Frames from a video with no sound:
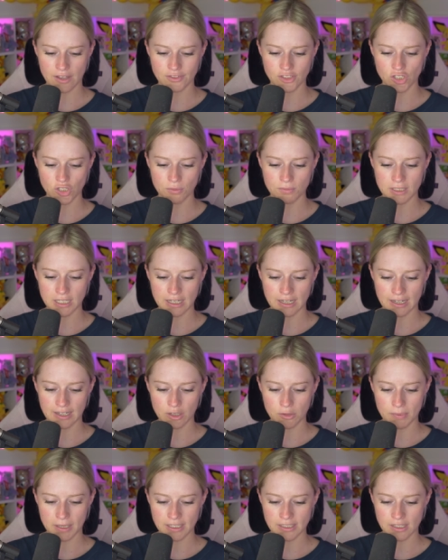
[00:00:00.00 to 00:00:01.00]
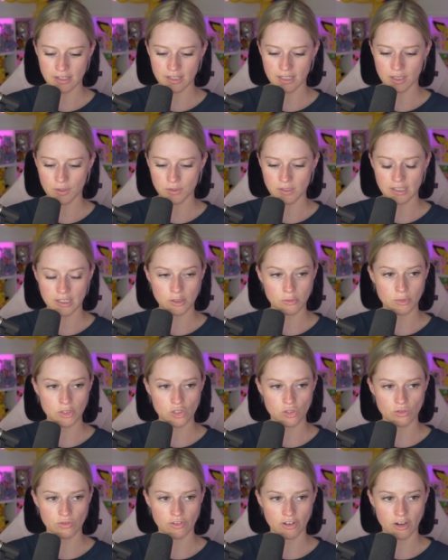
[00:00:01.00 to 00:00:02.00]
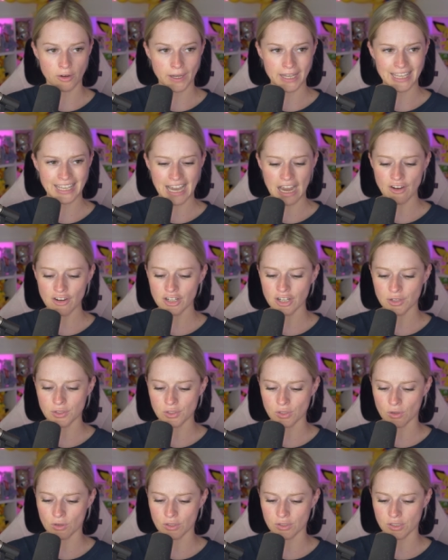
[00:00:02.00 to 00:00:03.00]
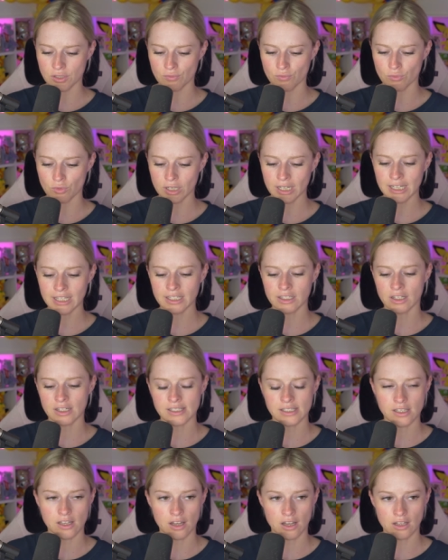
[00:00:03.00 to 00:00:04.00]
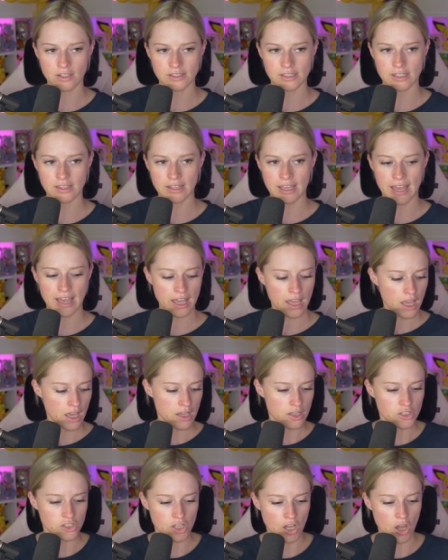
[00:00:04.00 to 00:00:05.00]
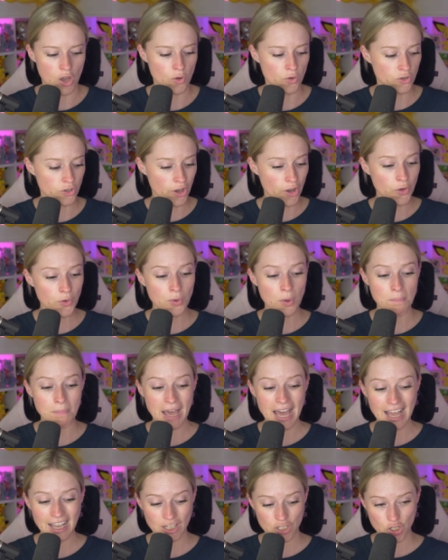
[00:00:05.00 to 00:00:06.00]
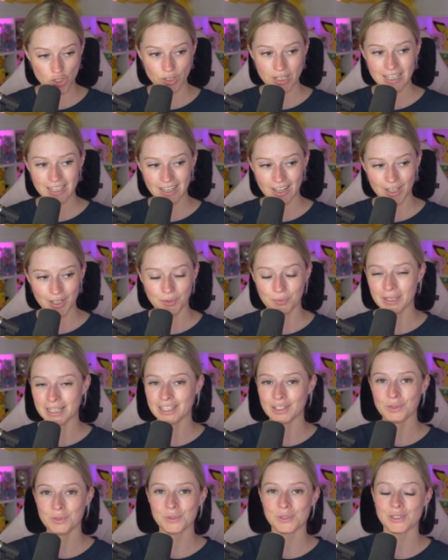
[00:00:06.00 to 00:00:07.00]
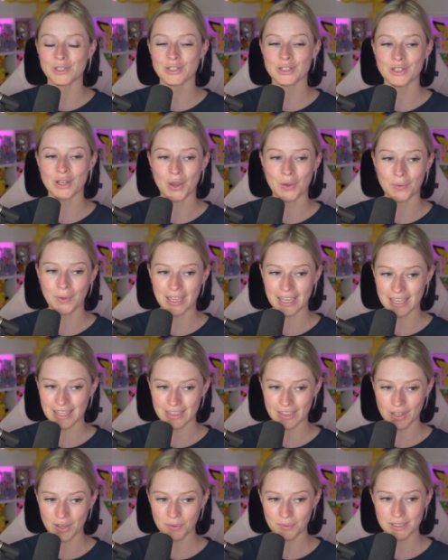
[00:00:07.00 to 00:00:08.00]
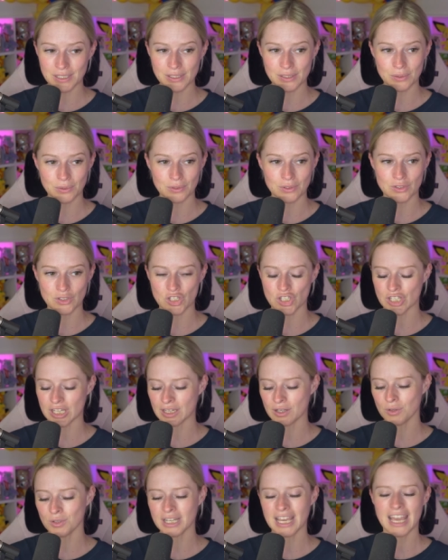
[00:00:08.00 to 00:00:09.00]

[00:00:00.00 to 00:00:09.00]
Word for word: I've zoomed in a little bit because I think I was a little bit too far away. Gyarados Holo, some really nice cards in there. So no pack trick like we used to know either with Sword and Shield.